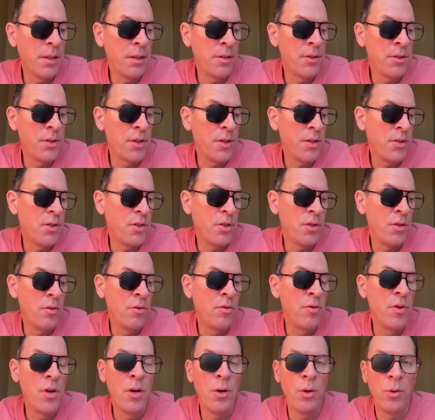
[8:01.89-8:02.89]
and just
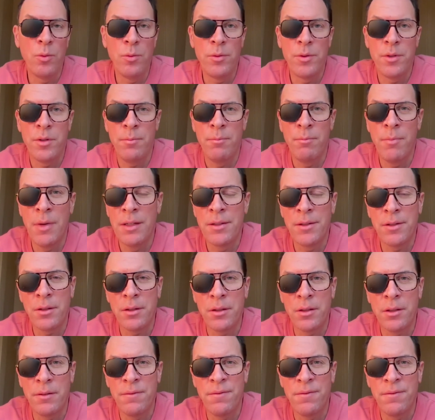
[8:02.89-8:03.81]
note mentally